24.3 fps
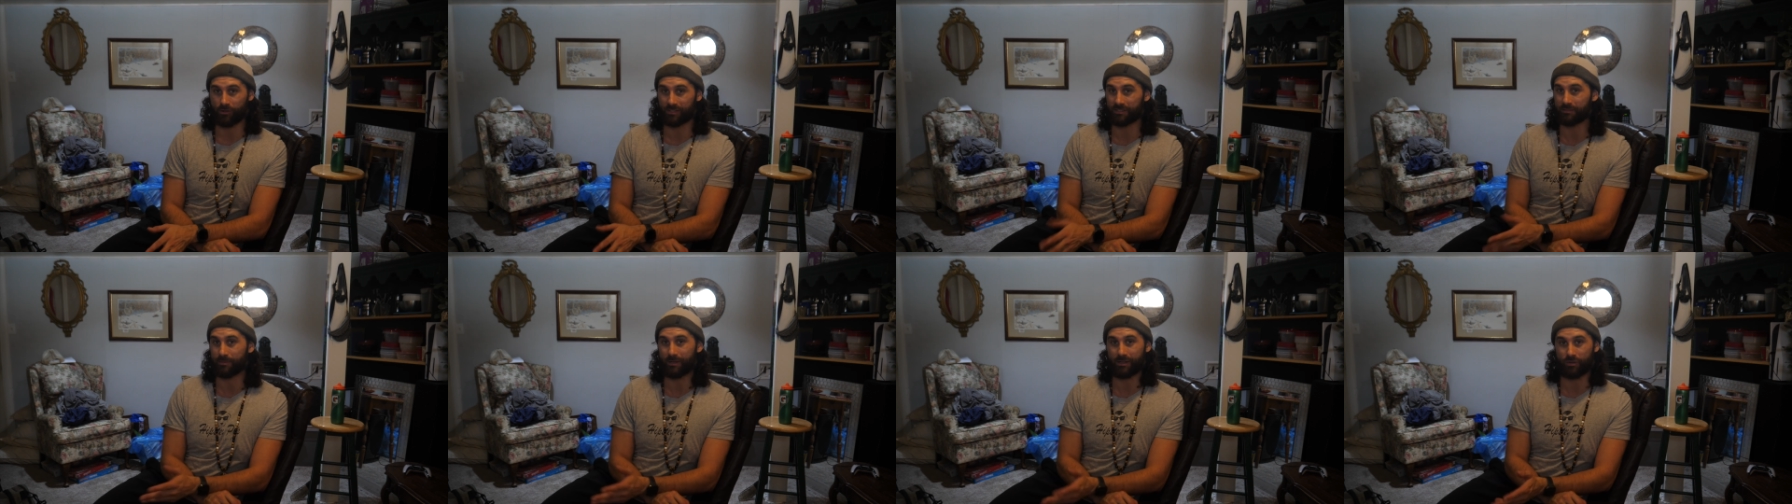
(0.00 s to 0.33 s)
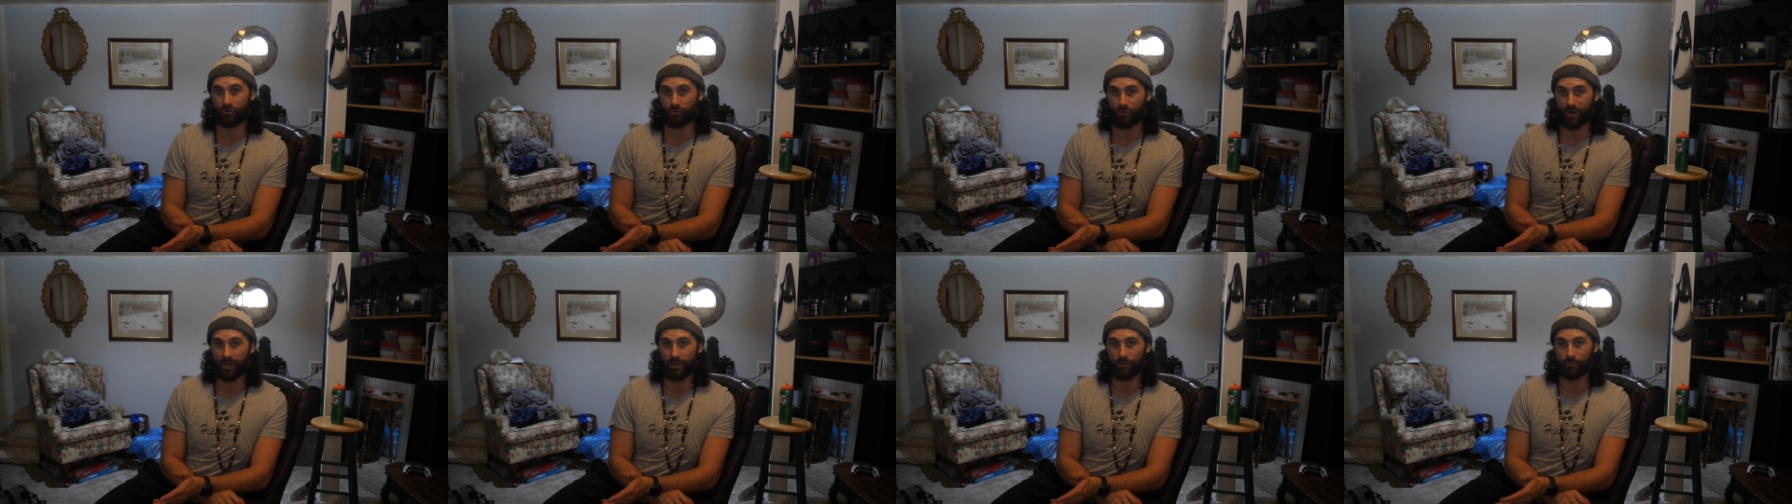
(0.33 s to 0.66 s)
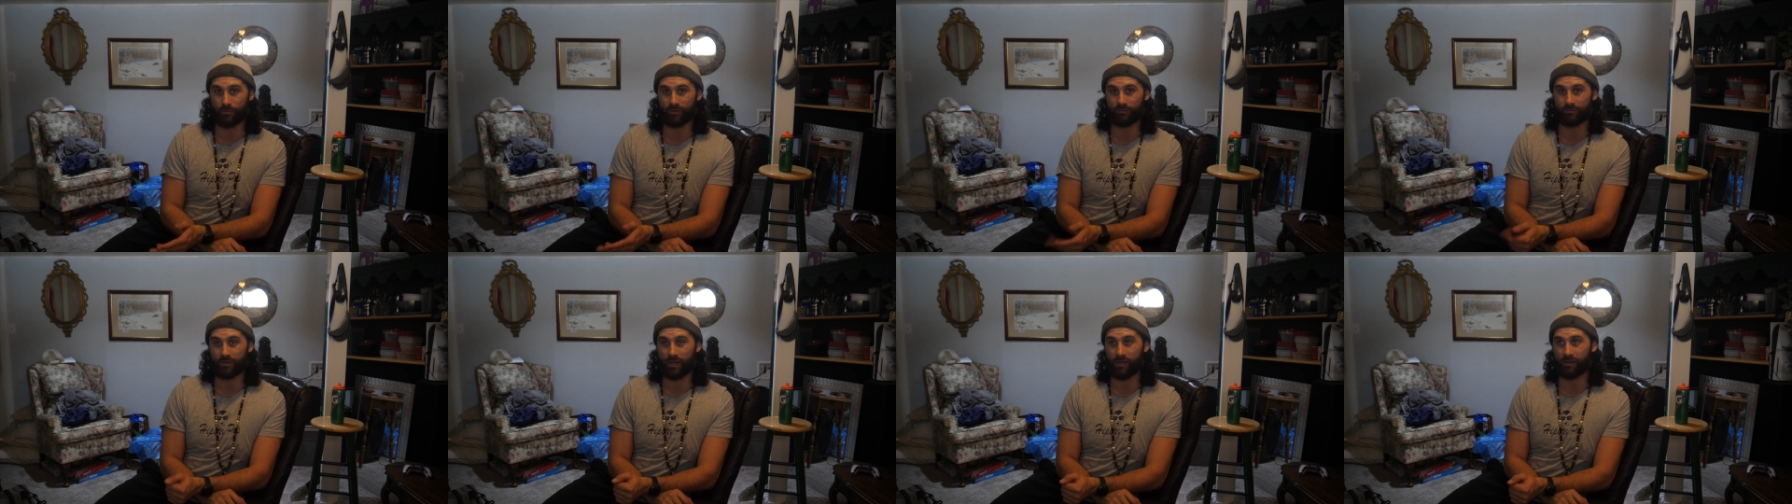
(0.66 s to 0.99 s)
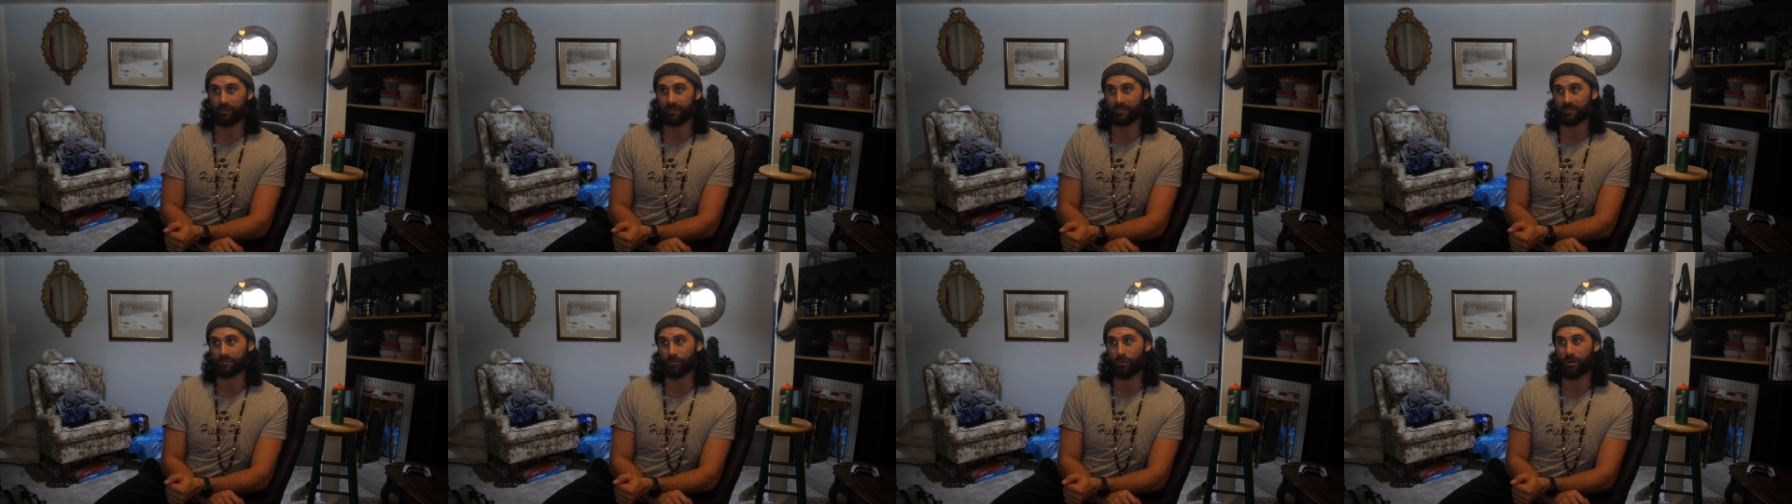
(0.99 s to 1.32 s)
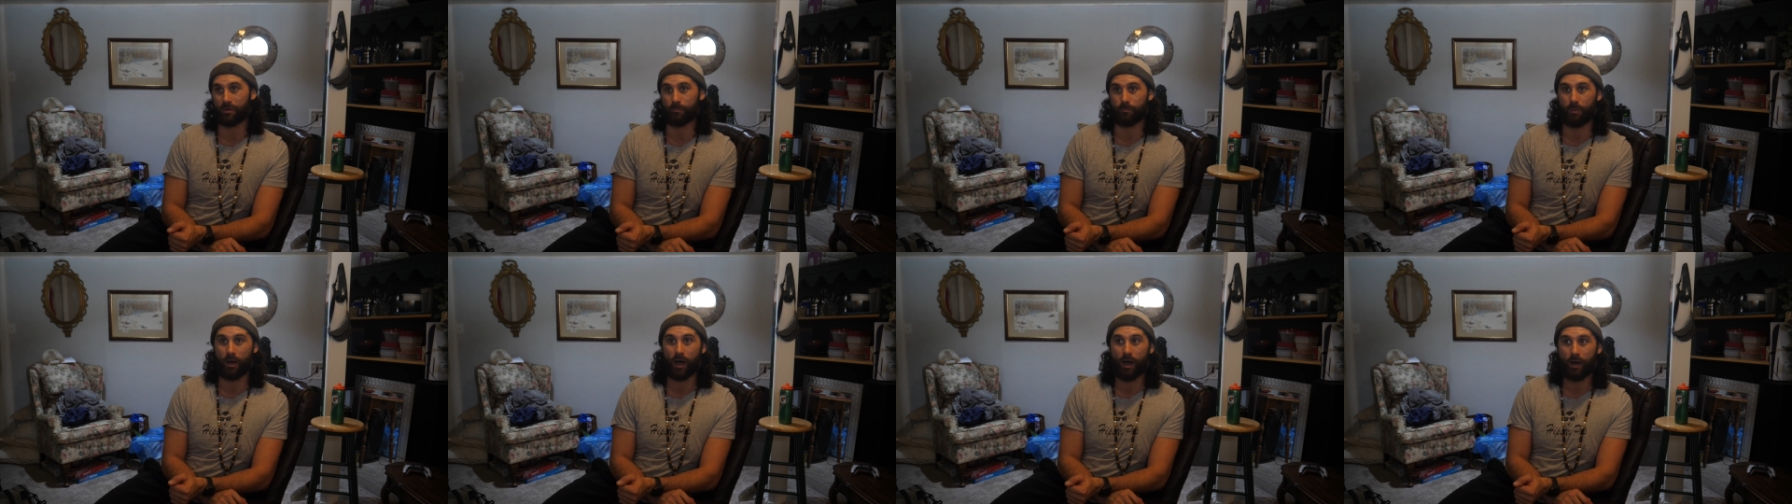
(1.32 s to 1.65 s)
It's been great. We've done this
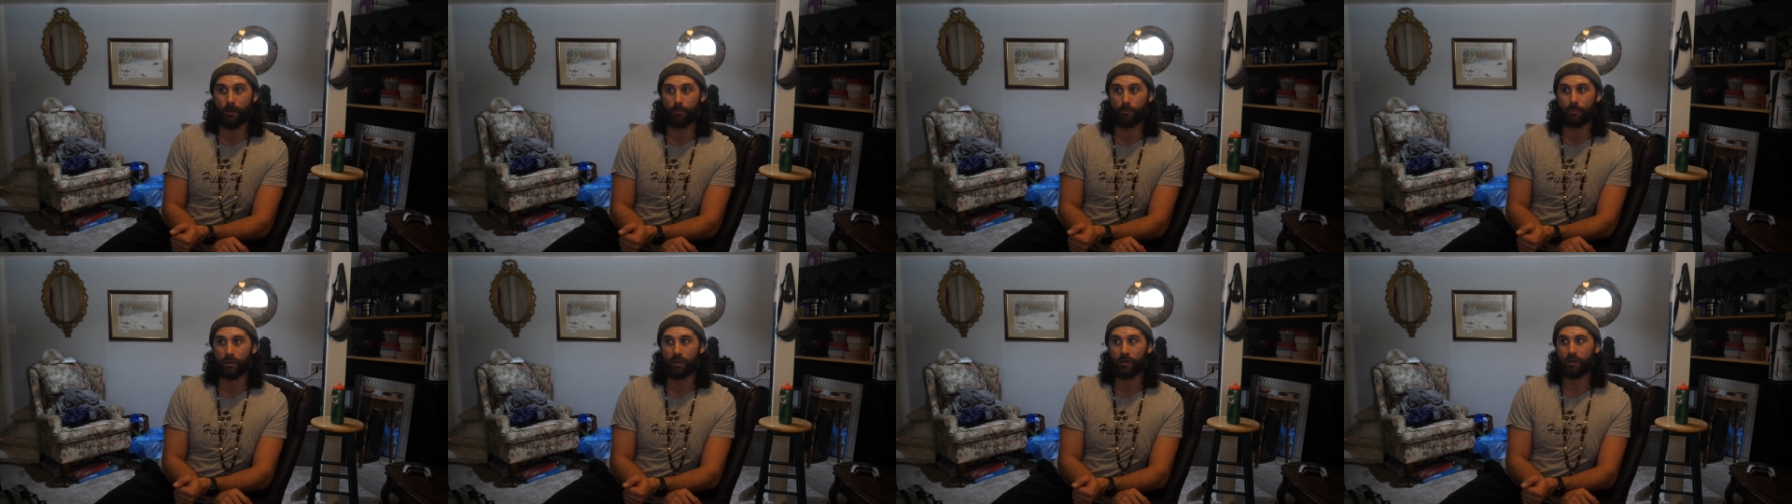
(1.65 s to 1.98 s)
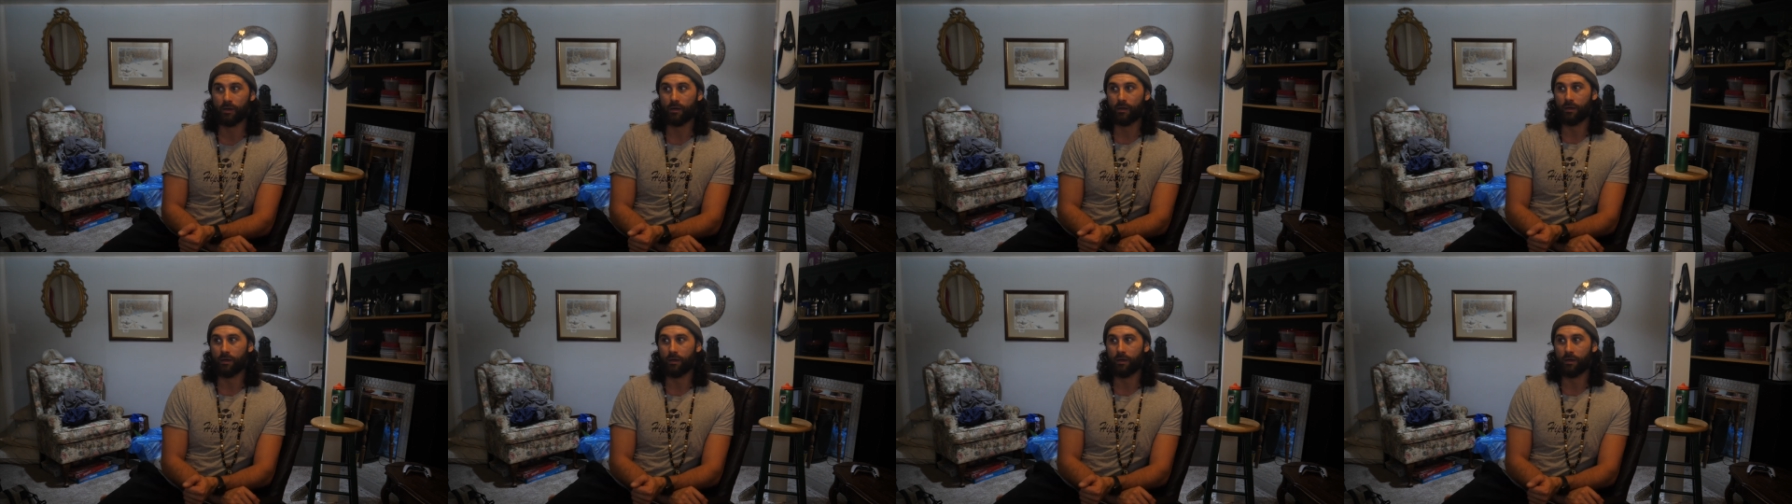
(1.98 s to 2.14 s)
one pub